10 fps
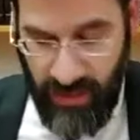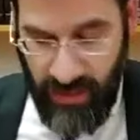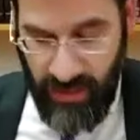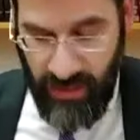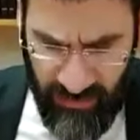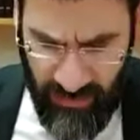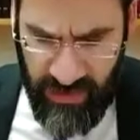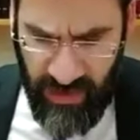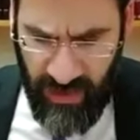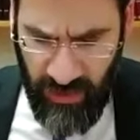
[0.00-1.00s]
and he's very
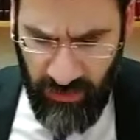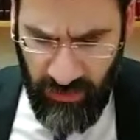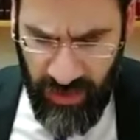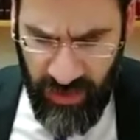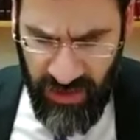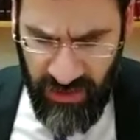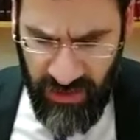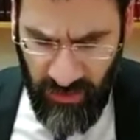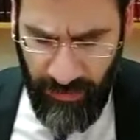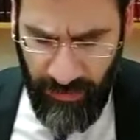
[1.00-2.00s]
scared. Look at
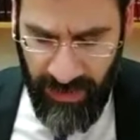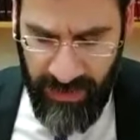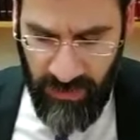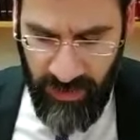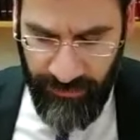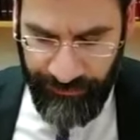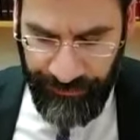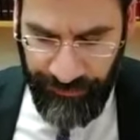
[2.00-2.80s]
Ramban, sorry.